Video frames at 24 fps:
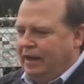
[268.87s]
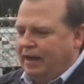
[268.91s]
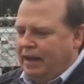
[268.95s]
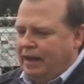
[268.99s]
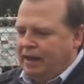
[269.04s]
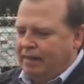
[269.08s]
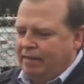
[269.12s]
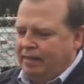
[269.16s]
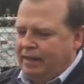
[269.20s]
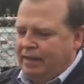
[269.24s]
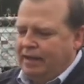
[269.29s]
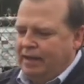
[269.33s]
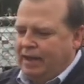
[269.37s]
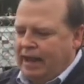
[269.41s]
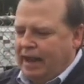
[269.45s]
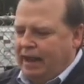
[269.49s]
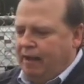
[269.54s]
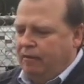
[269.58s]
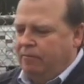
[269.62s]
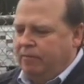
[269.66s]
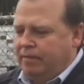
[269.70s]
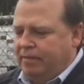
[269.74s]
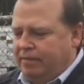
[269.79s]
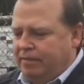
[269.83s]
and I think
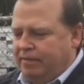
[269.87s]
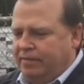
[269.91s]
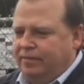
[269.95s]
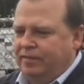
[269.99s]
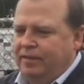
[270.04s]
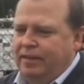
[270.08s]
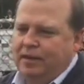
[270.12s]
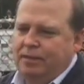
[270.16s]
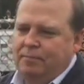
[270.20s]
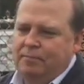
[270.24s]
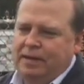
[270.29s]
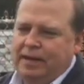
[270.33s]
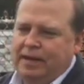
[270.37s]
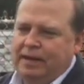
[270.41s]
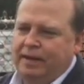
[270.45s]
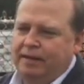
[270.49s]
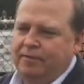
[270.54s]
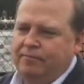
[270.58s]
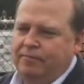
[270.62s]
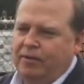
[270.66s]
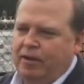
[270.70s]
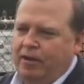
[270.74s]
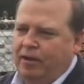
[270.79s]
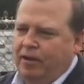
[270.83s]
now with the city
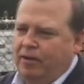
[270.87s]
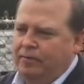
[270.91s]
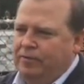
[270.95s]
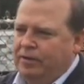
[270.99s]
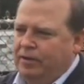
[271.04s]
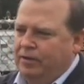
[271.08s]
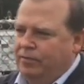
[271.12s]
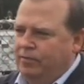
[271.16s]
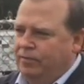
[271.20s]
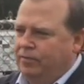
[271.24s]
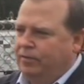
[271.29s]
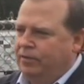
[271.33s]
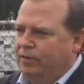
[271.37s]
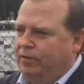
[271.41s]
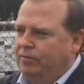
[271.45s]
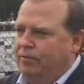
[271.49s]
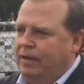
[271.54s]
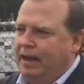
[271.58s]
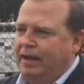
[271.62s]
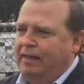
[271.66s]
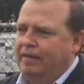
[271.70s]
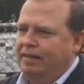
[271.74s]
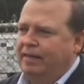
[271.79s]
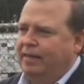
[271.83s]
being involved and doing the
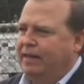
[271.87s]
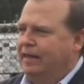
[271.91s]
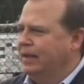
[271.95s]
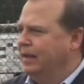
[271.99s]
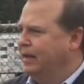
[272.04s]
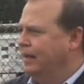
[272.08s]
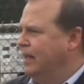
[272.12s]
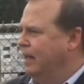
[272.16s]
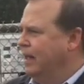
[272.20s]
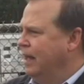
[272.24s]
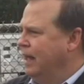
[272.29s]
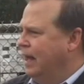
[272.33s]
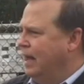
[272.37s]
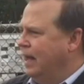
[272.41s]
right thing,